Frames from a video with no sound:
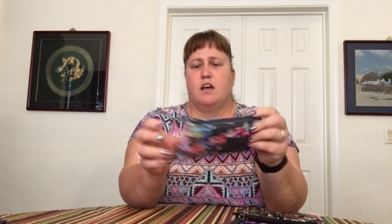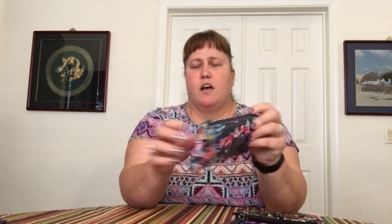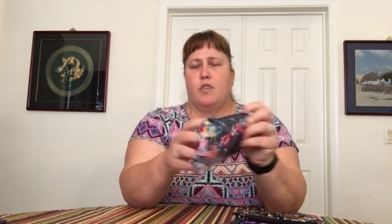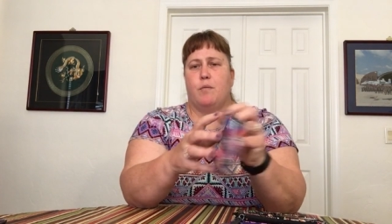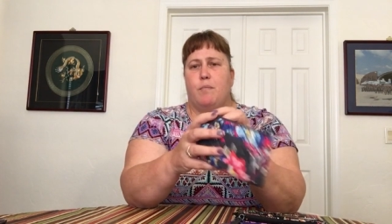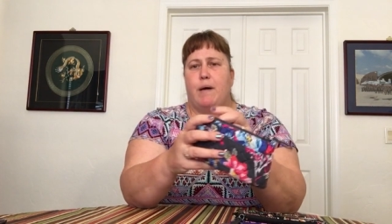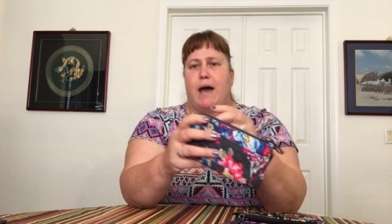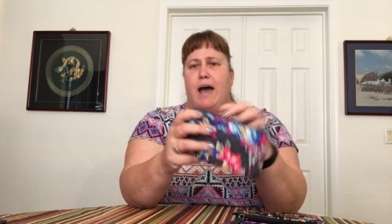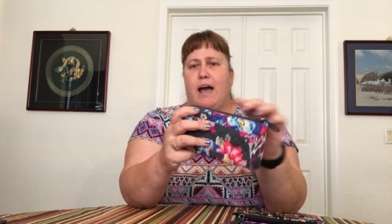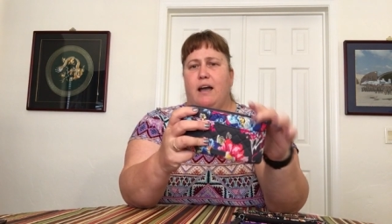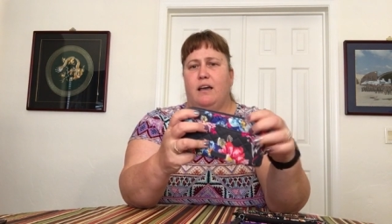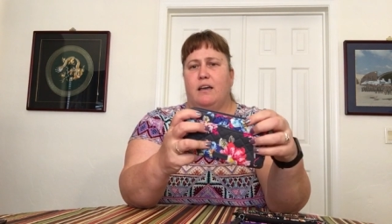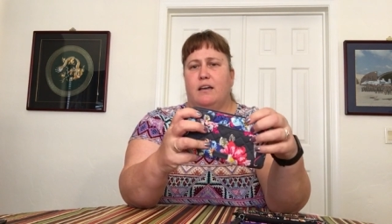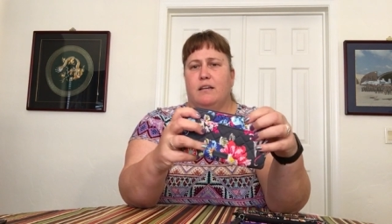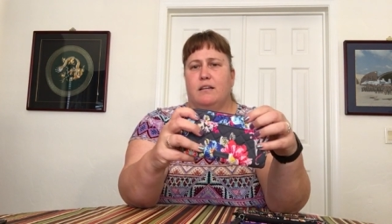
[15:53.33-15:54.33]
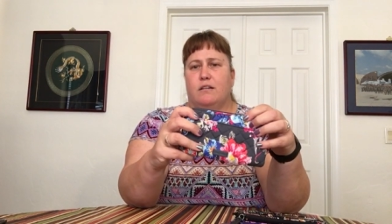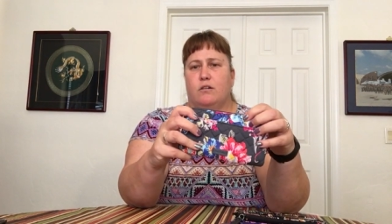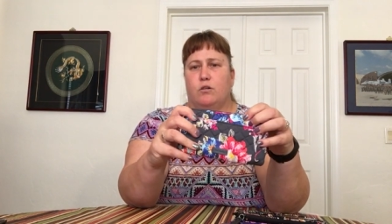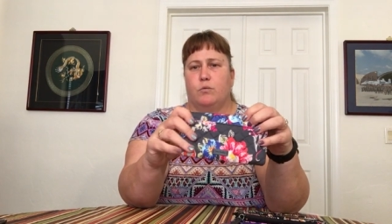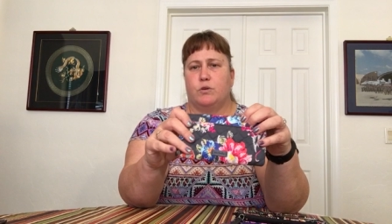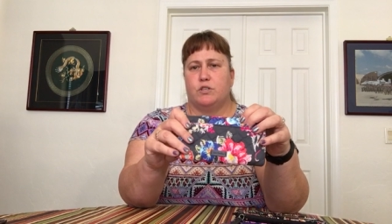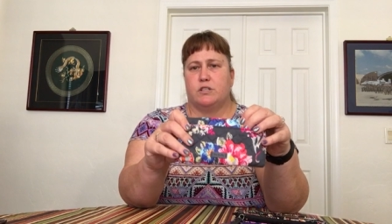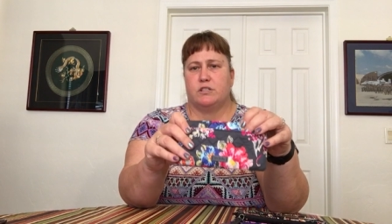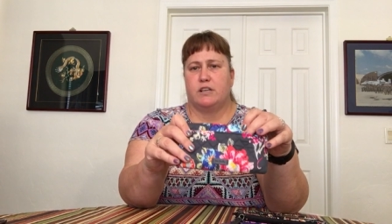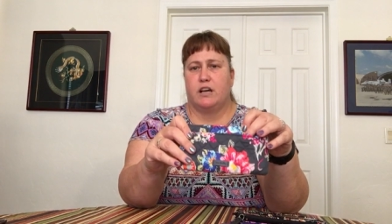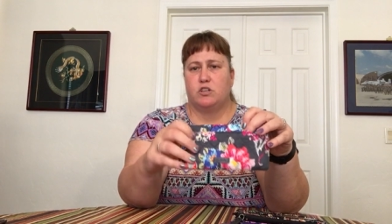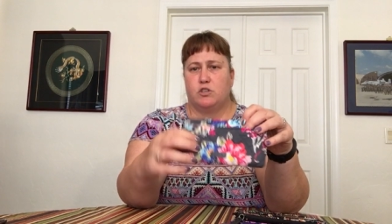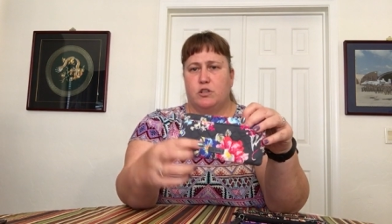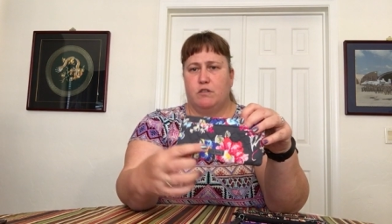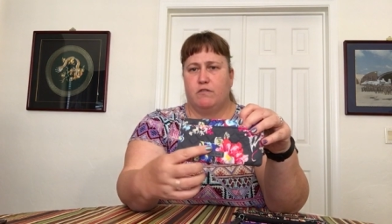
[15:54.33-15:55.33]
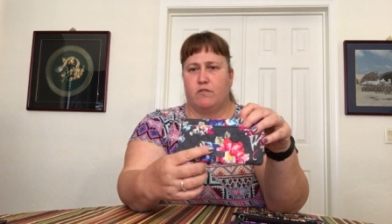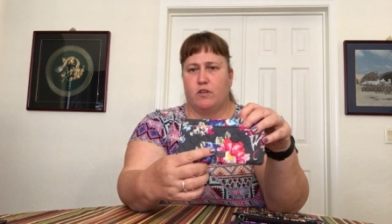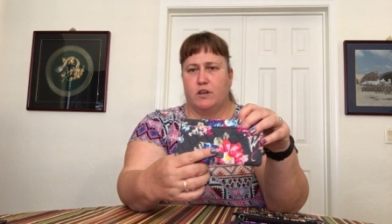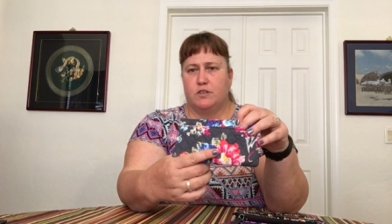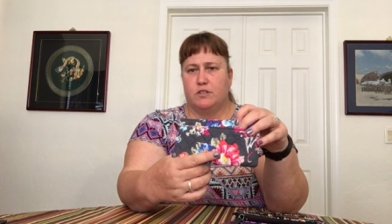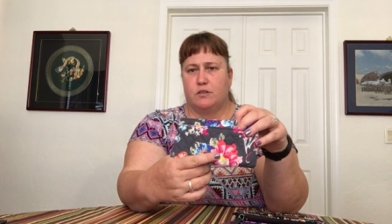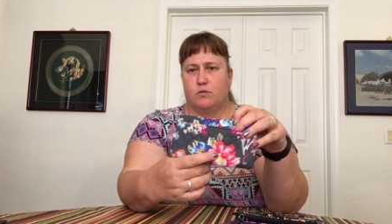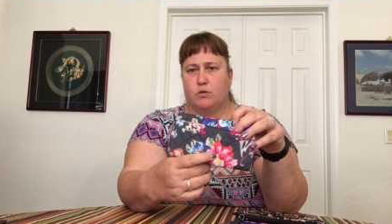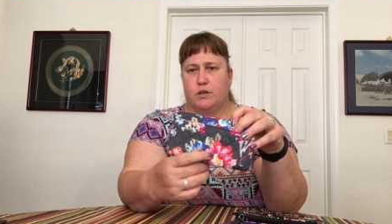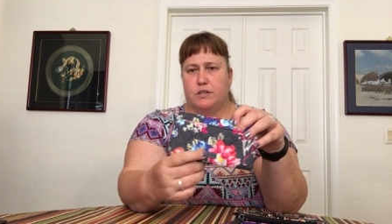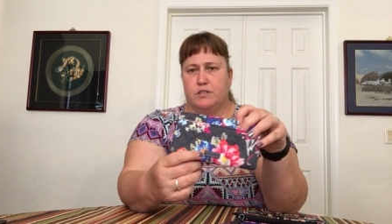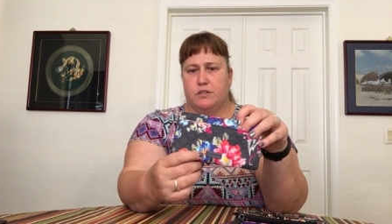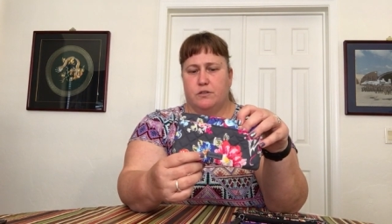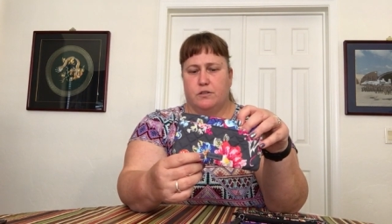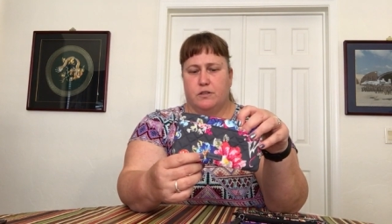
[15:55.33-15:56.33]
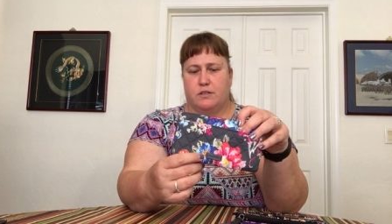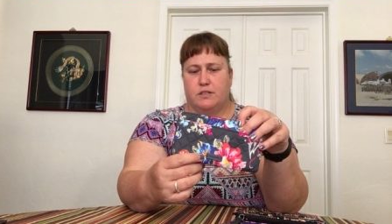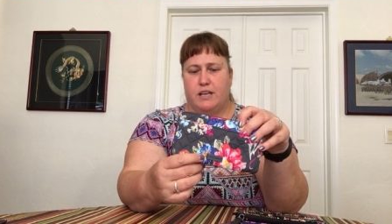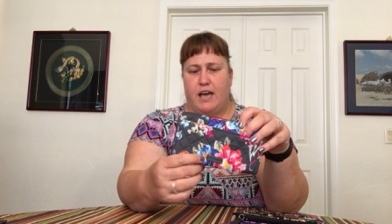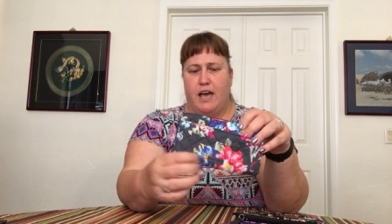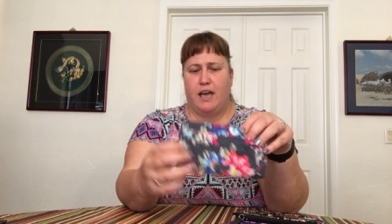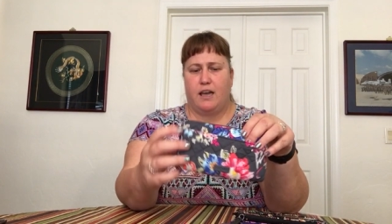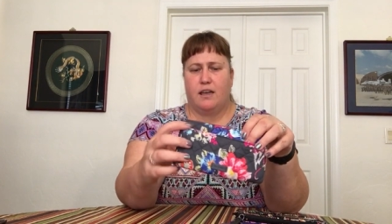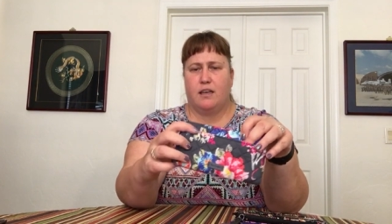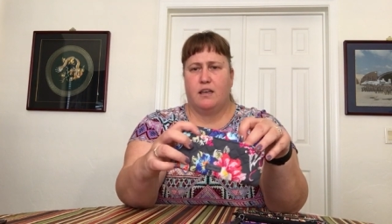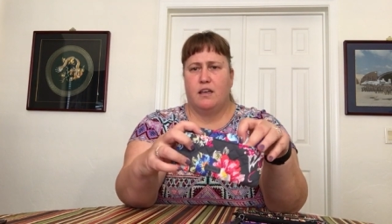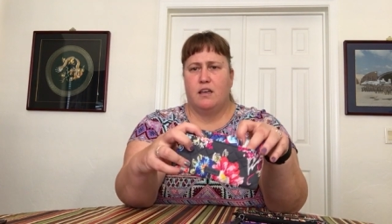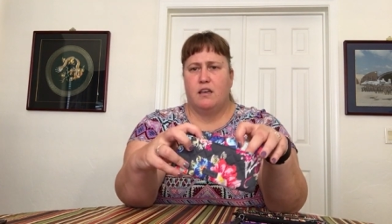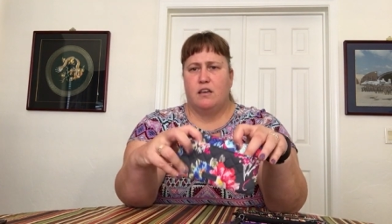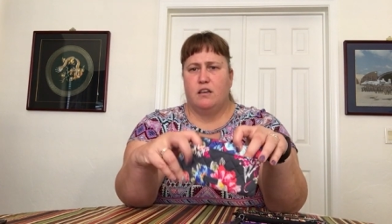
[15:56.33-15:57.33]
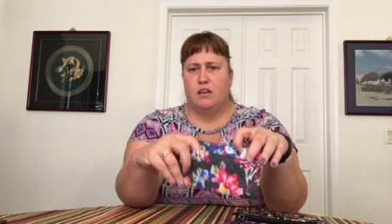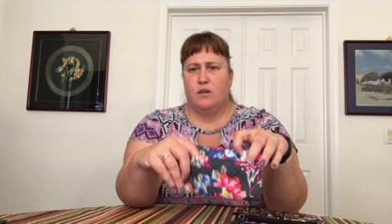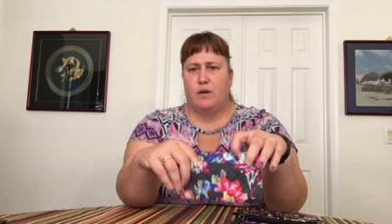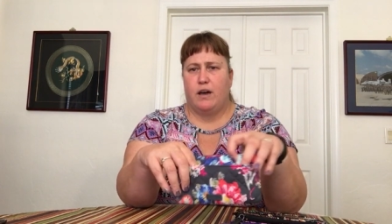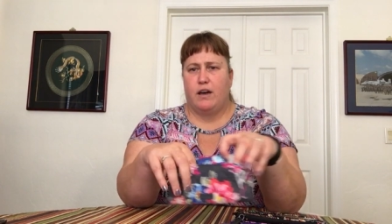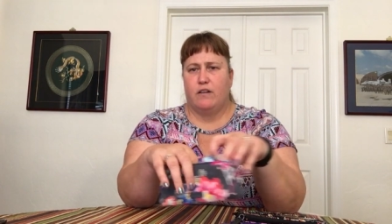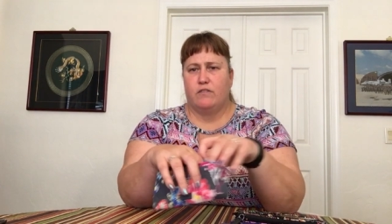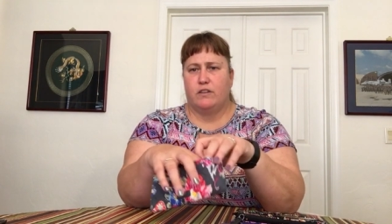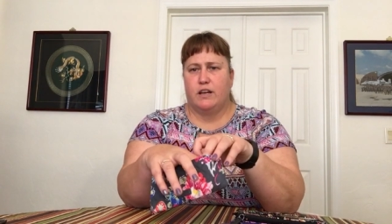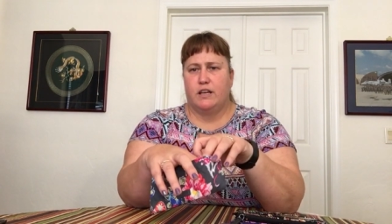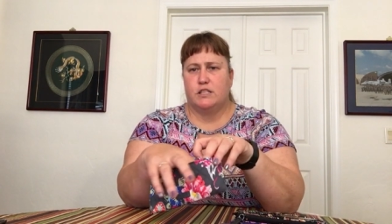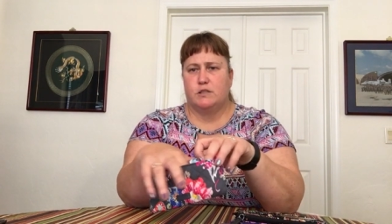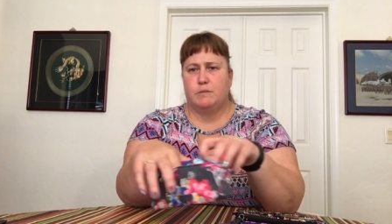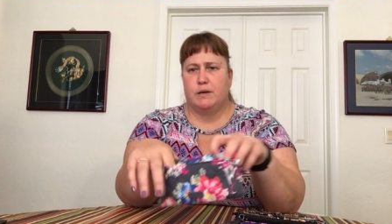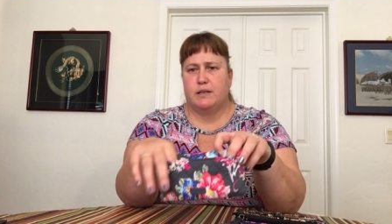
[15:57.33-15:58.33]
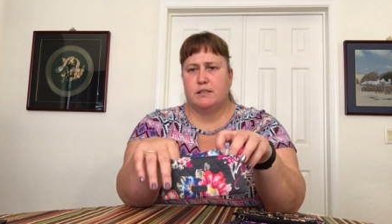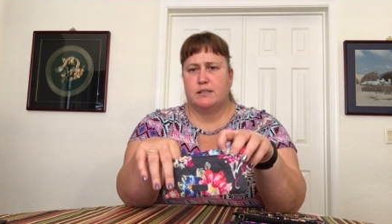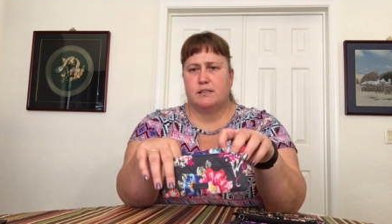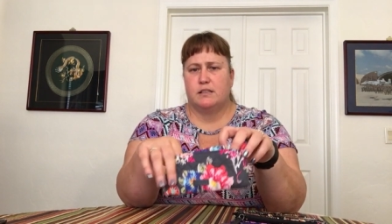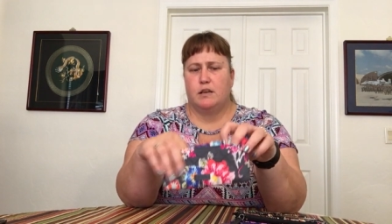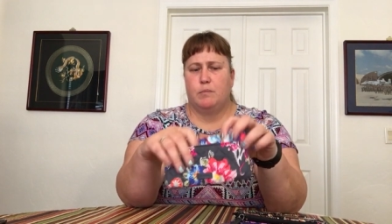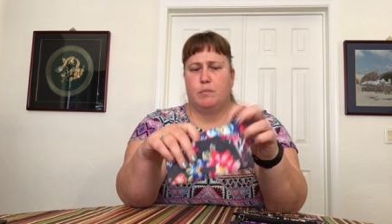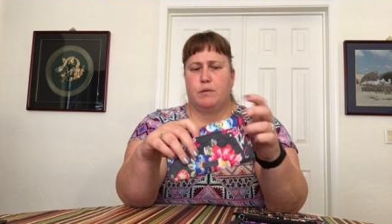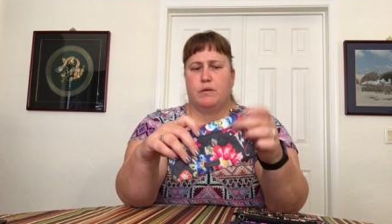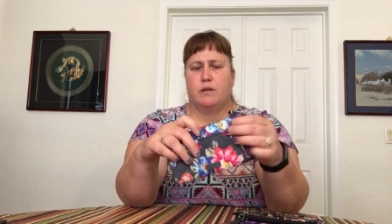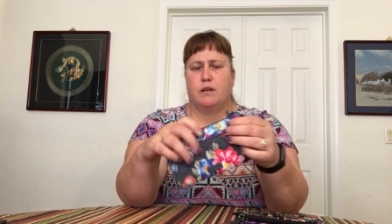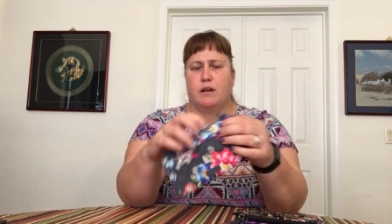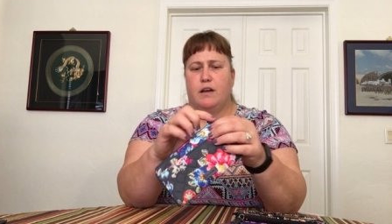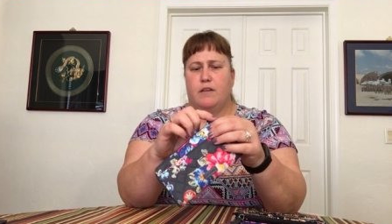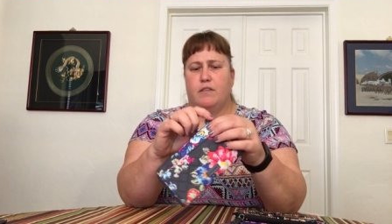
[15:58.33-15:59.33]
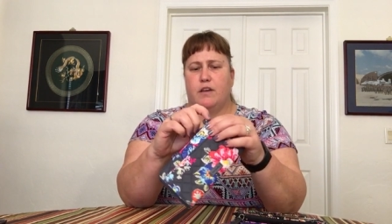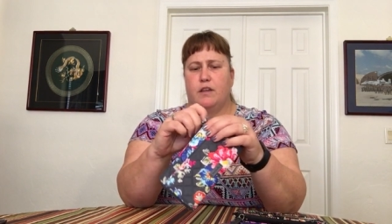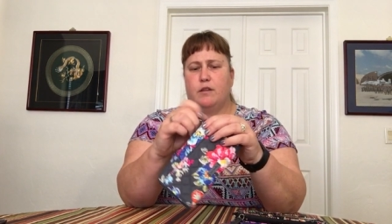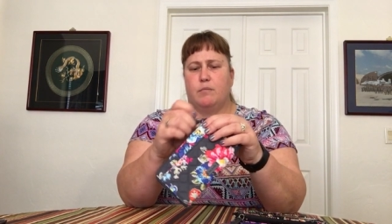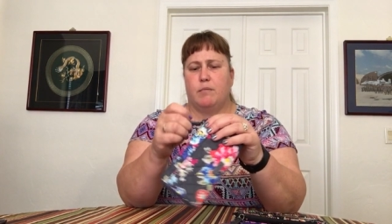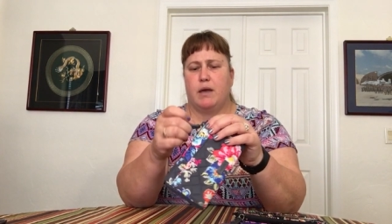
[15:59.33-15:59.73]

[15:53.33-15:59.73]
On the back, or which is actually the front according to the tag, you have a nice big slip. And then the